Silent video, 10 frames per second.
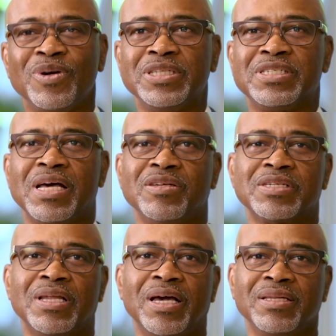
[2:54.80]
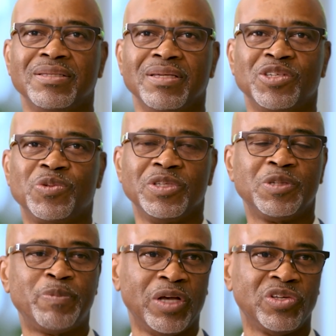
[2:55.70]
Well, it sounds like this was
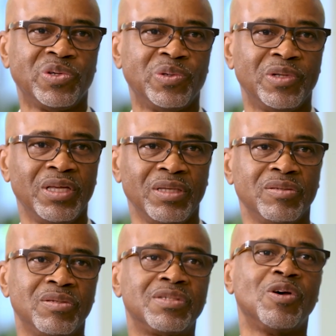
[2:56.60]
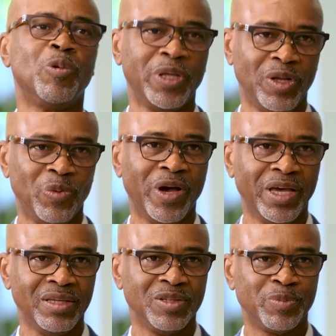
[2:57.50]
special in so many
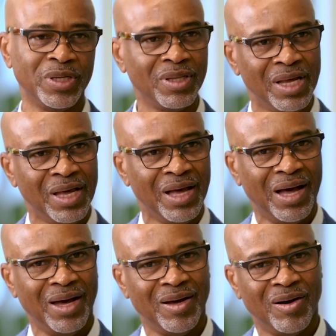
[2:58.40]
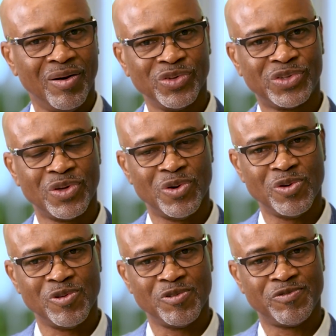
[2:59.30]
ways, but I
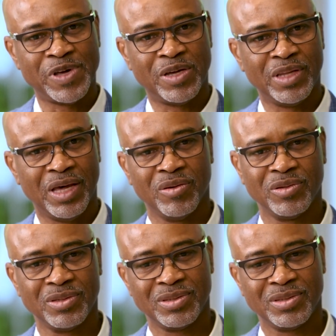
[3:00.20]
also found out